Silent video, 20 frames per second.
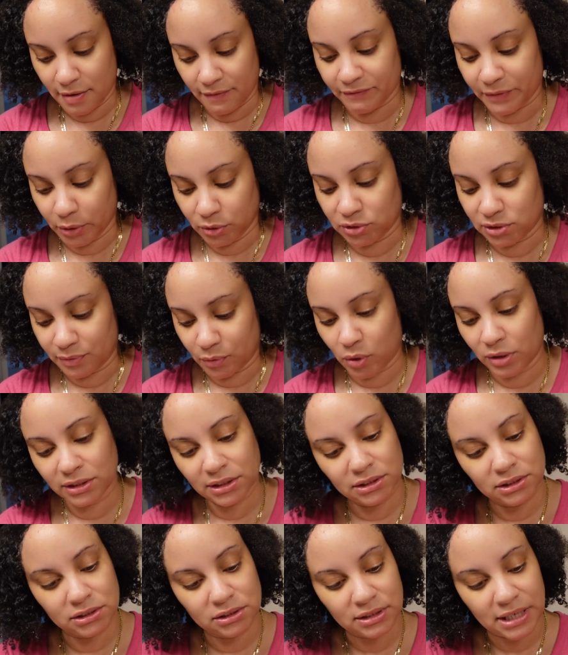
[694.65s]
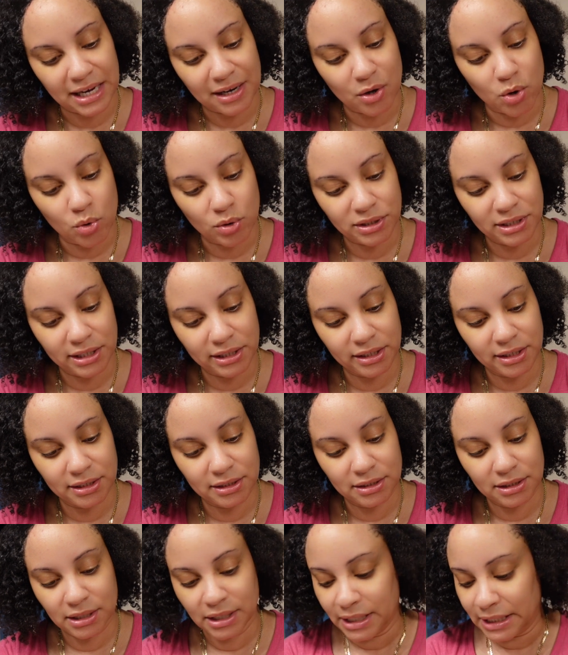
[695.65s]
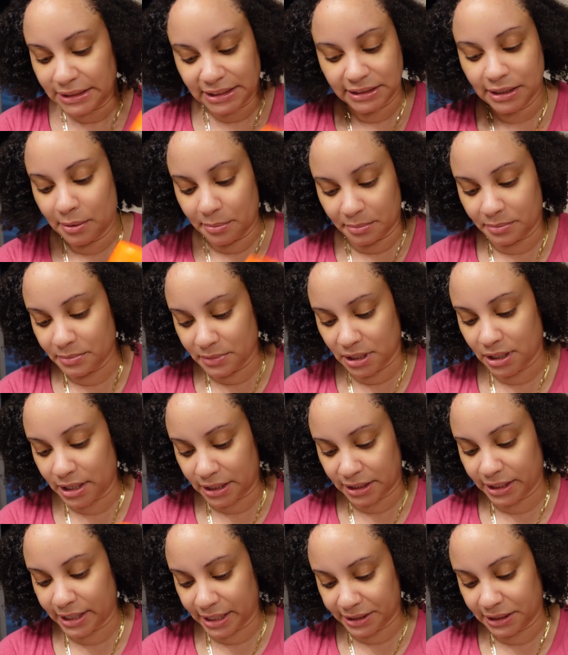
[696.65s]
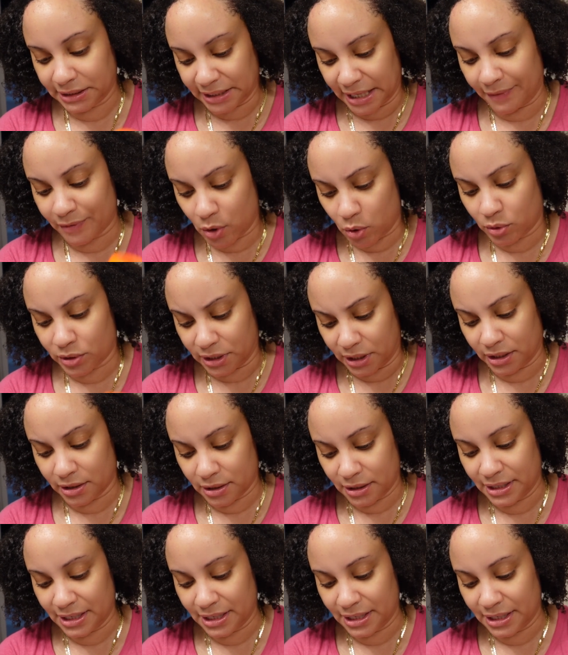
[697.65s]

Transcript: First of all, I think it's got coconut in it. Something. Yeah, I think it does have coconut.